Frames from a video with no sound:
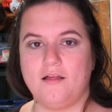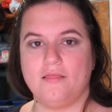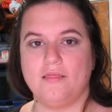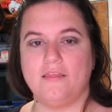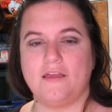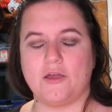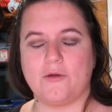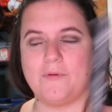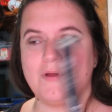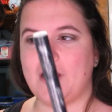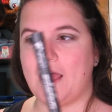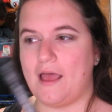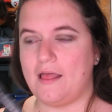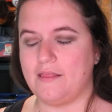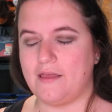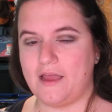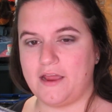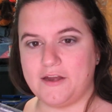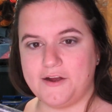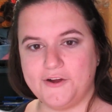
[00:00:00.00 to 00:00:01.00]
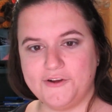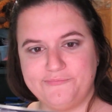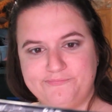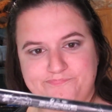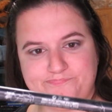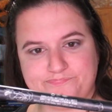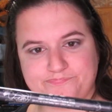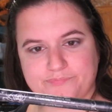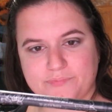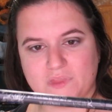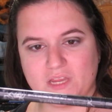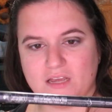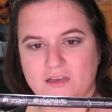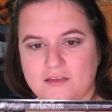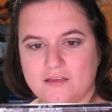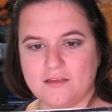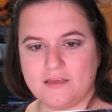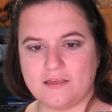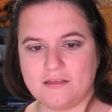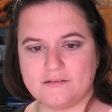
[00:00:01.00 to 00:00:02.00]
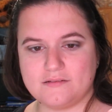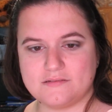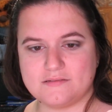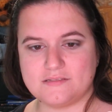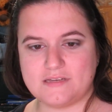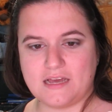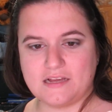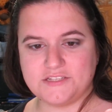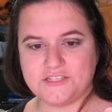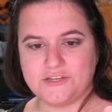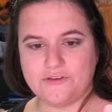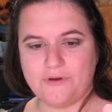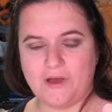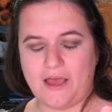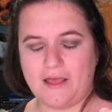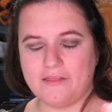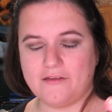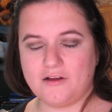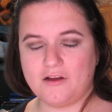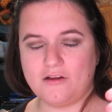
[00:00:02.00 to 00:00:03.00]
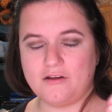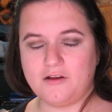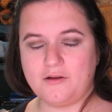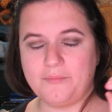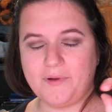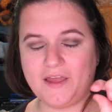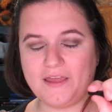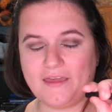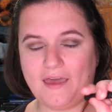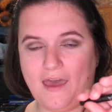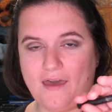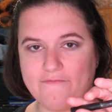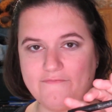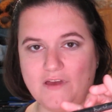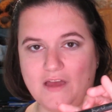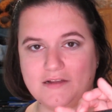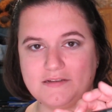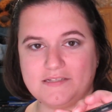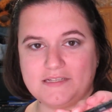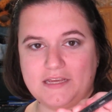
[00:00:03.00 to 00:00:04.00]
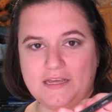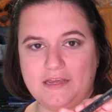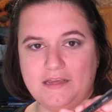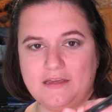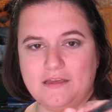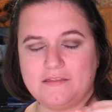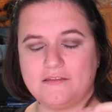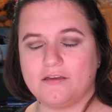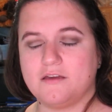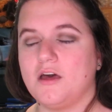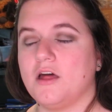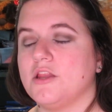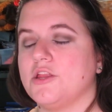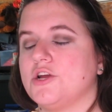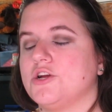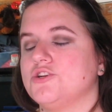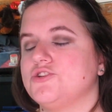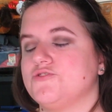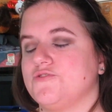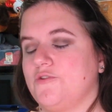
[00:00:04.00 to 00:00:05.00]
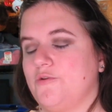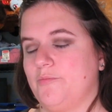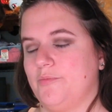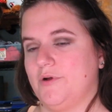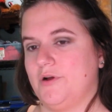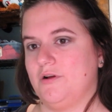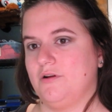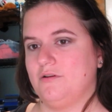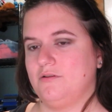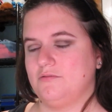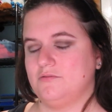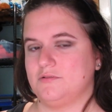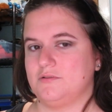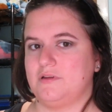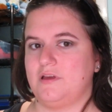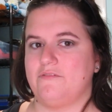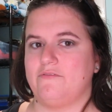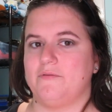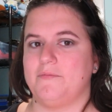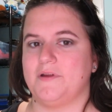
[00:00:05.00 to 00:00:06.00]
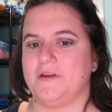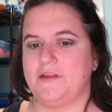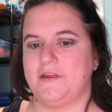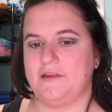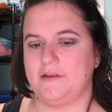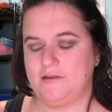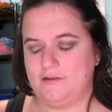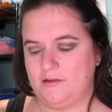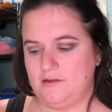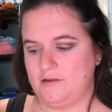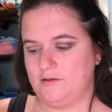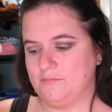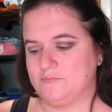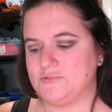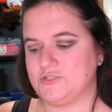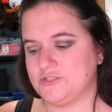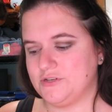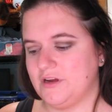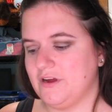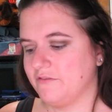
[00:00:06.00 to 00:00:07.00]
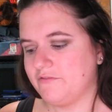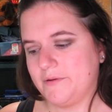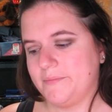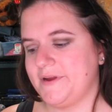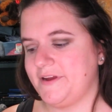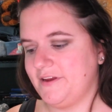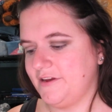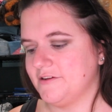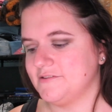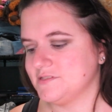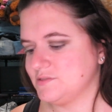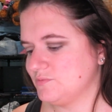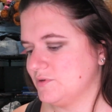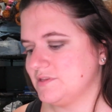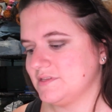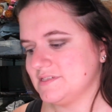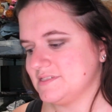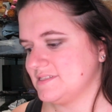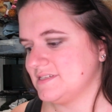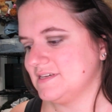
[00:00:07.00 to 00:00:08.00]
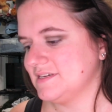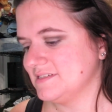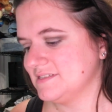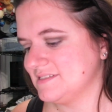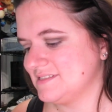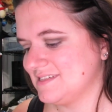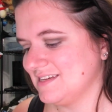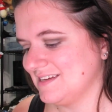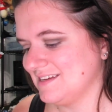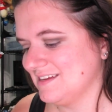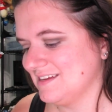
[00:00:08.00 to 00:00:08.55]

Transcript: liquid eyeliner, tattoo eyeliner by Kat Von D in the color Trooper. Everybody, I'm sure everybody knows what this is.